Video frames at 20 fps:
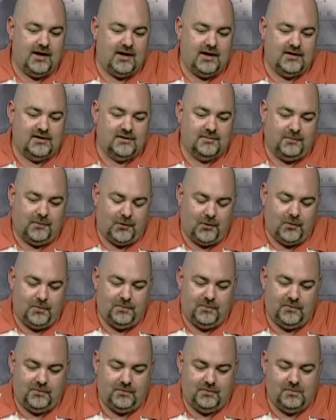And the
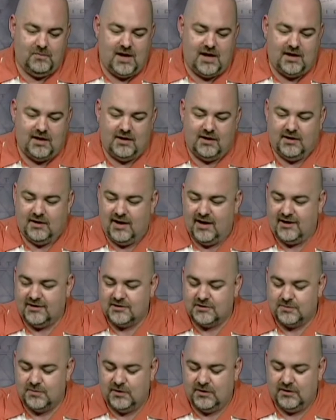Pope made an
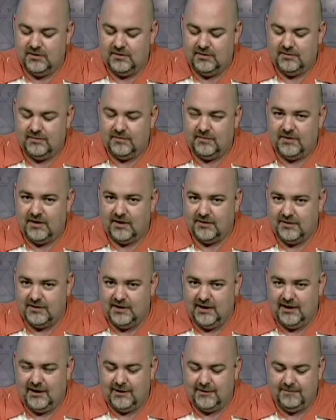announcement the other
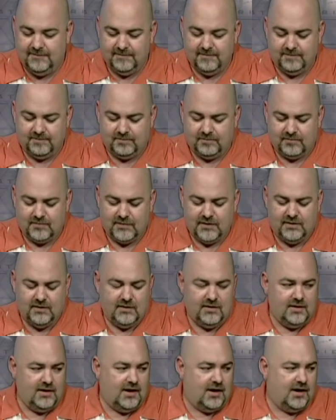day,
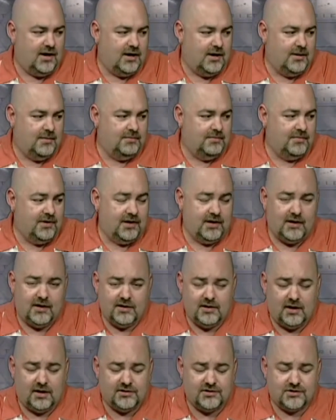and
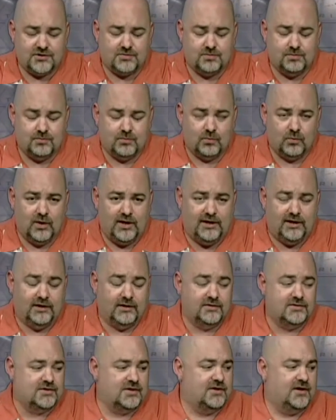I'll just read
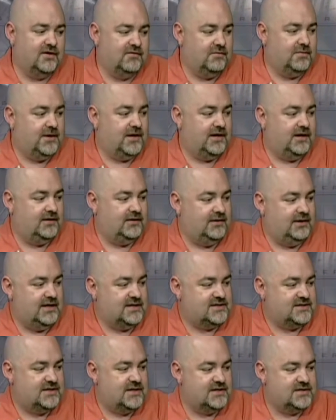it so that everybody
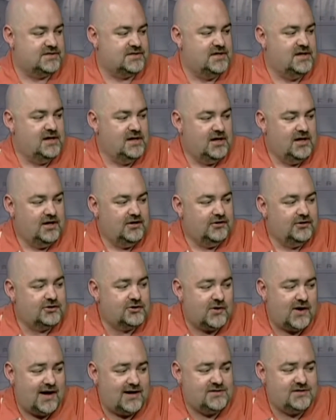gets this. The
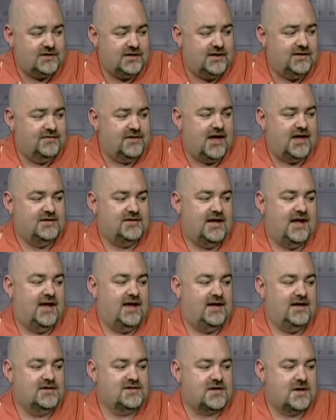tragedy of that
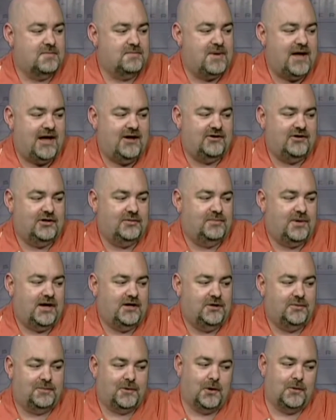day is compounded by
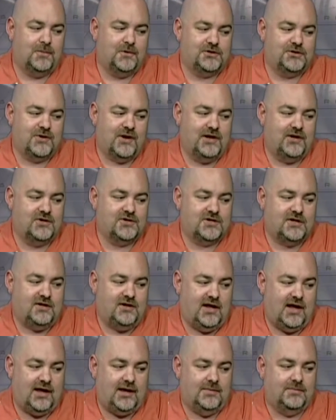the perpetrator's
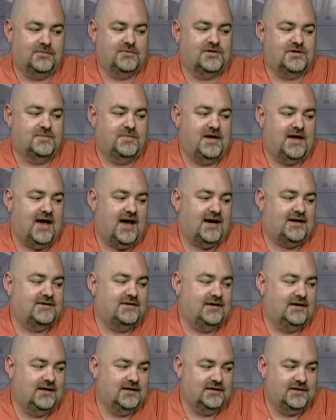claim to be
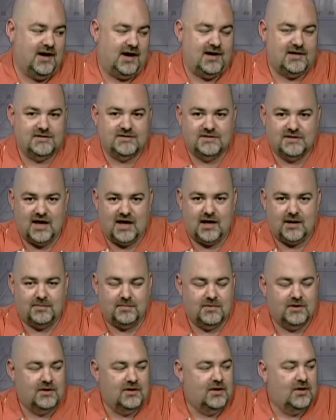acting in God's
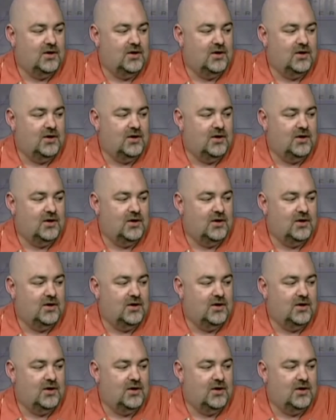name.